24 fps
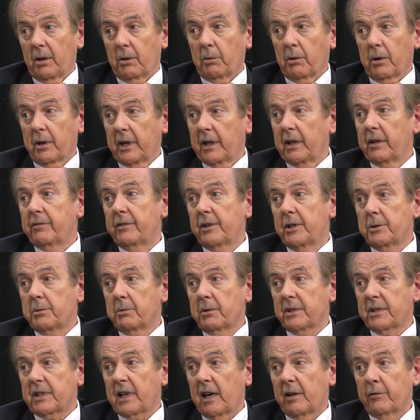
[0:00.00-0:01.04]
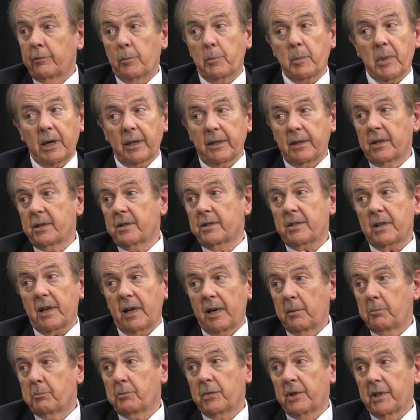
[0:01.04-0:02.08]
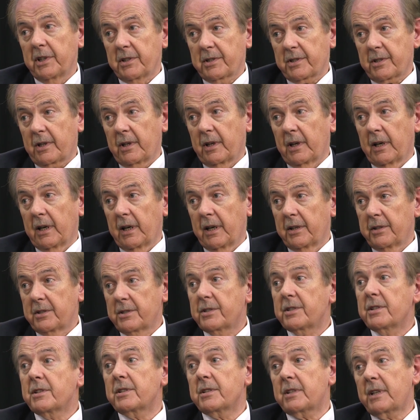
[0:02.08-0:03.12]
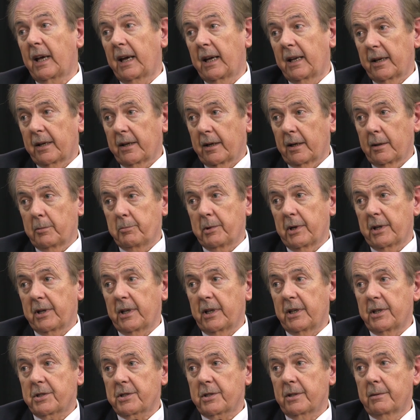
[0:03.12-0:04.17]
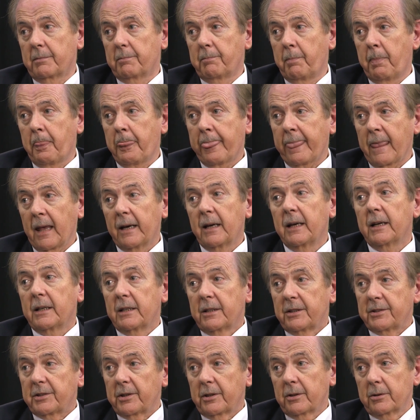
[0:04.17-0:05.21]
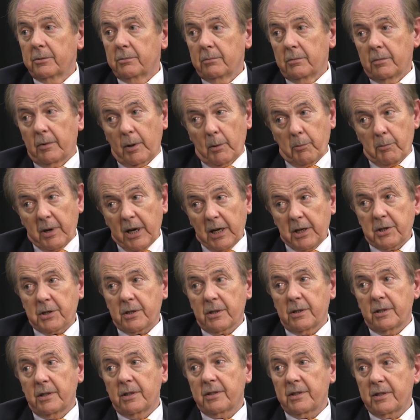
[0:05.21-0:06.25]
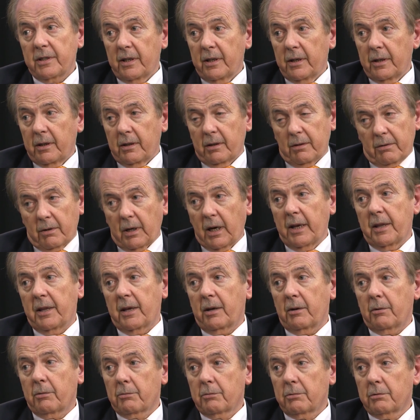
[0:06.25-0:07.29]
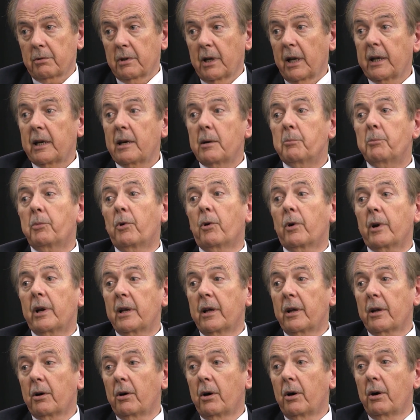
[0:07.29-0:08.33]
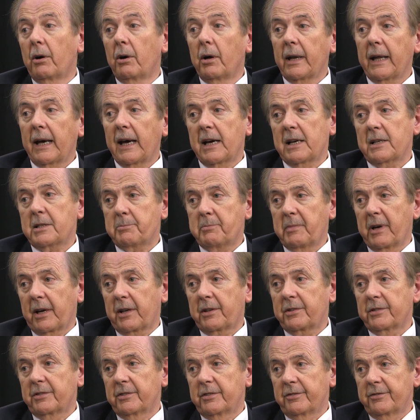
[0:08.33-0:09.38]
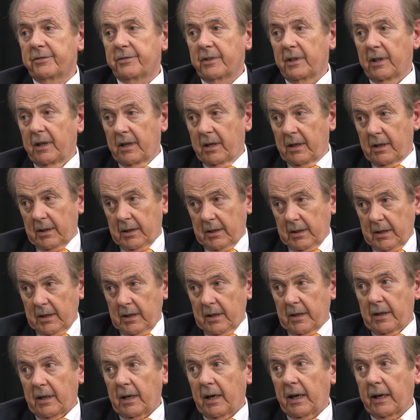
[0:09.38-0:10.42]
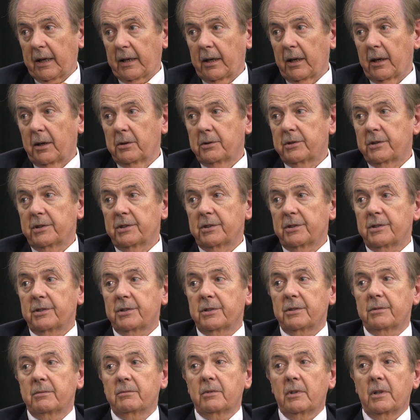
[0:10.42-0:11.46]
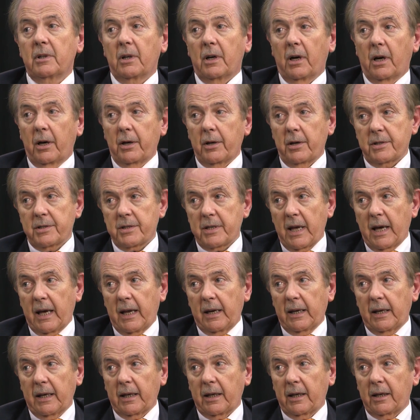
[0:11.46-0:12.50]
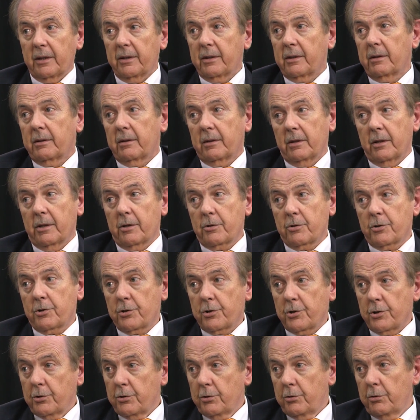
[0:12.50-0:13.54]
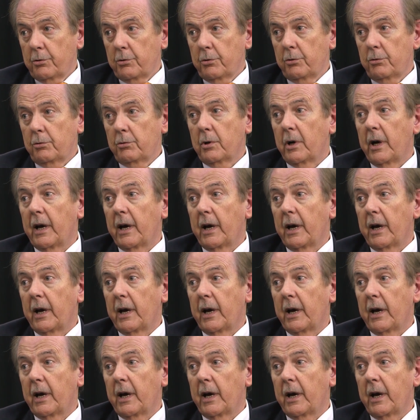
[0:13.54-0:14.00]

where individuals have about the same risk as sustained hypertension. So the patient is, I think, really important at all aspects of diagnosis, understanding the true